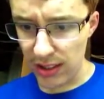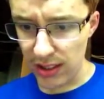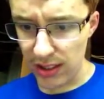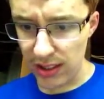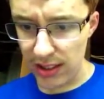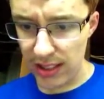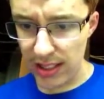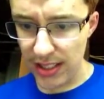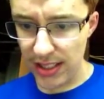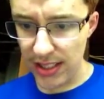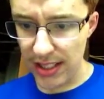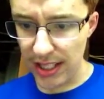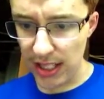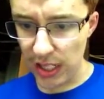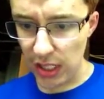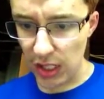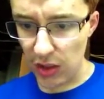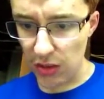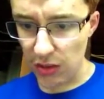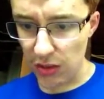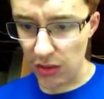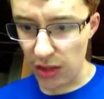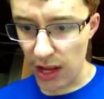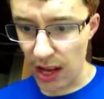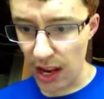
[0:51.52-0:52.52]

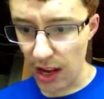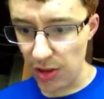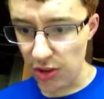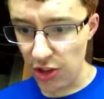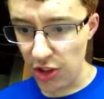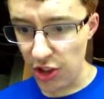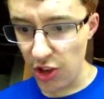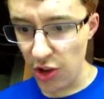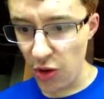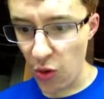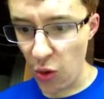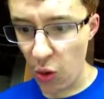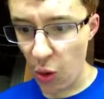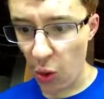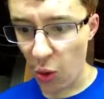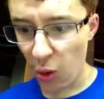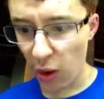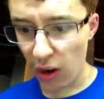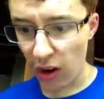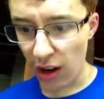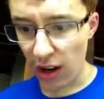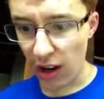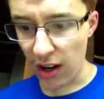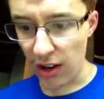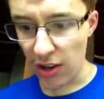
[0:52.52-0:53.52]
detailed how two
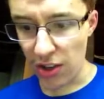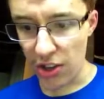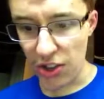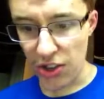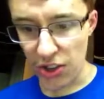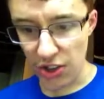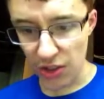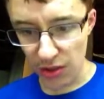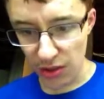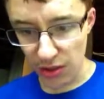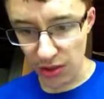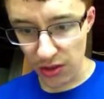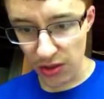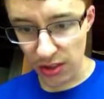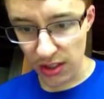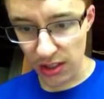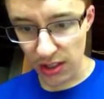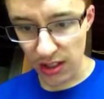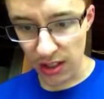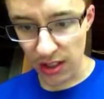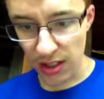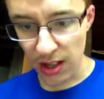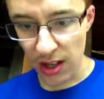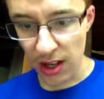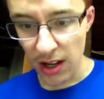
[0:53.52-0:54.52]
honor students
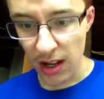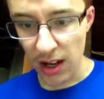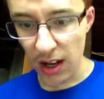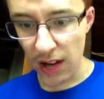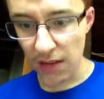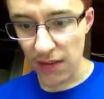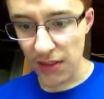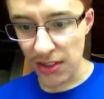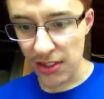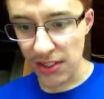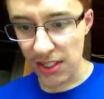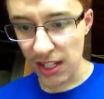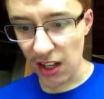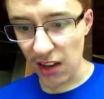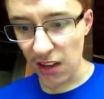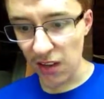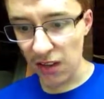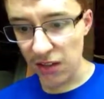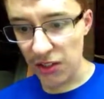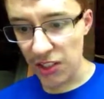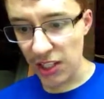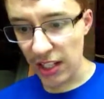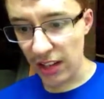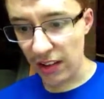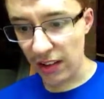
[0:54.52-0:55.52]
of the
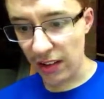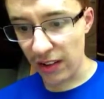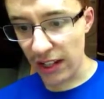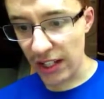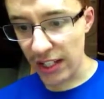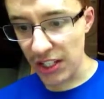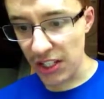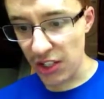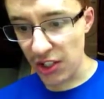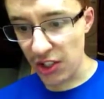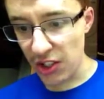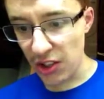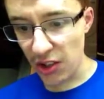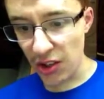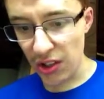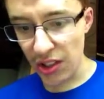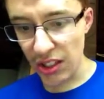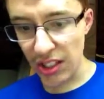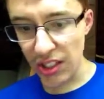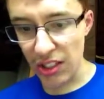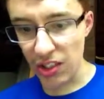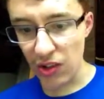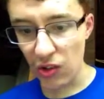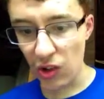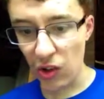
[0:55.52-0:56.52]
South generation turned
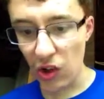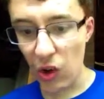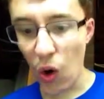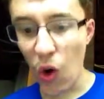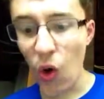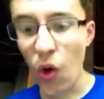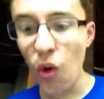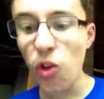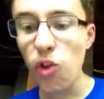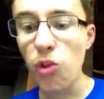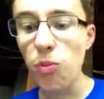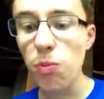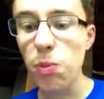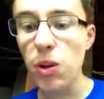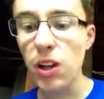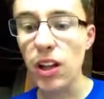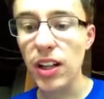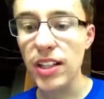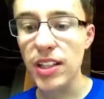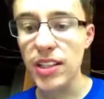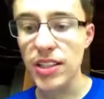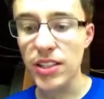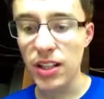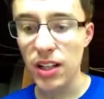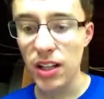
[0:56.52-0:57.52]
into
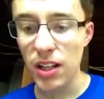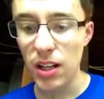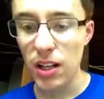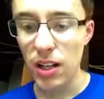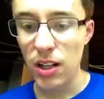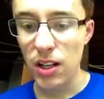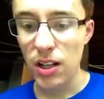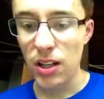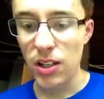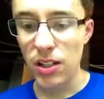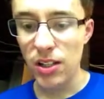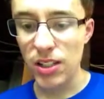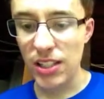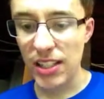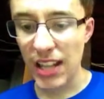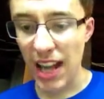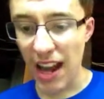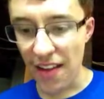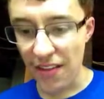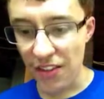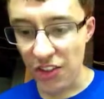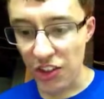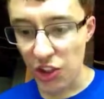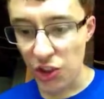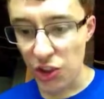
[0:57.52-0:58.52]
cold-blooded
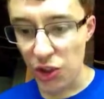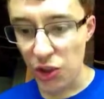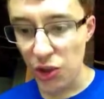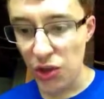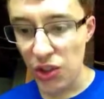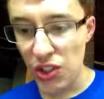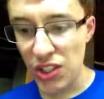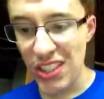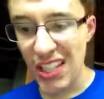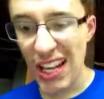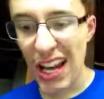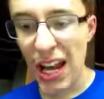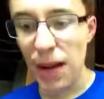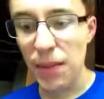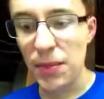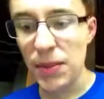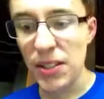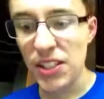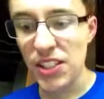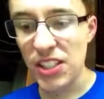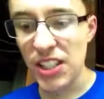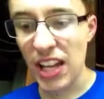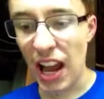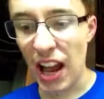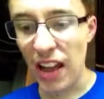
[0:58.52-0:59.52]
scavengers who stabbed
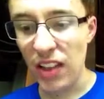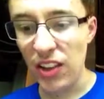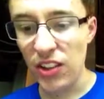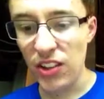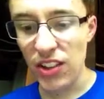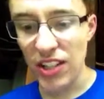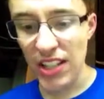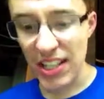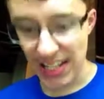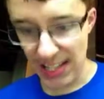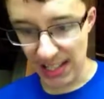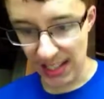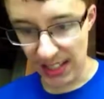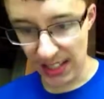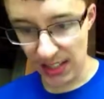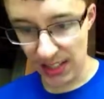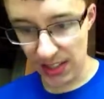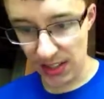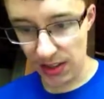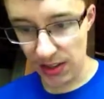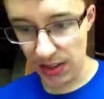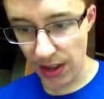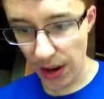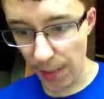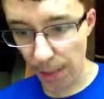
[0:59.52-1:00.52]
Skylar Neese,
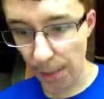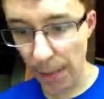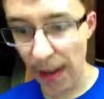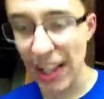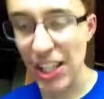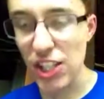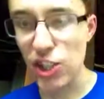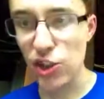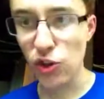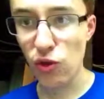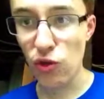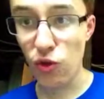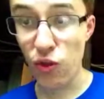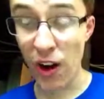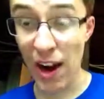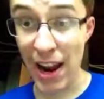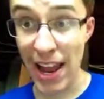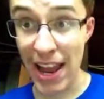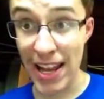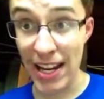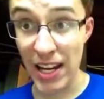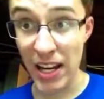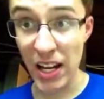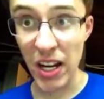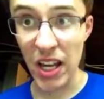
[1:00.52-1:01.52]
their best
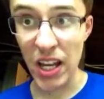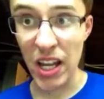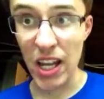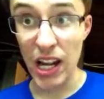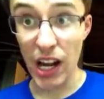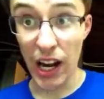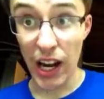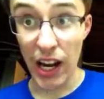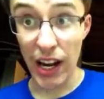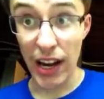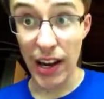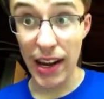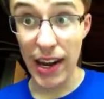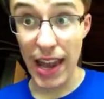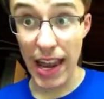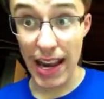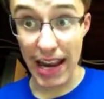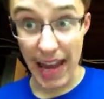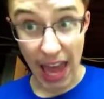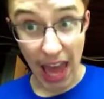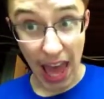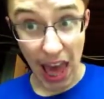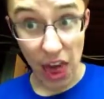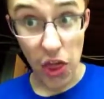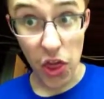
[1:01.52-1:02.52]
friend, to
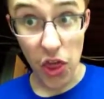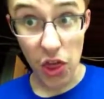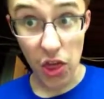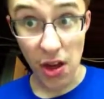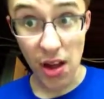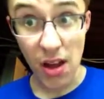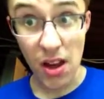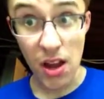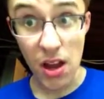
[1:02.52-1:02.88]
death.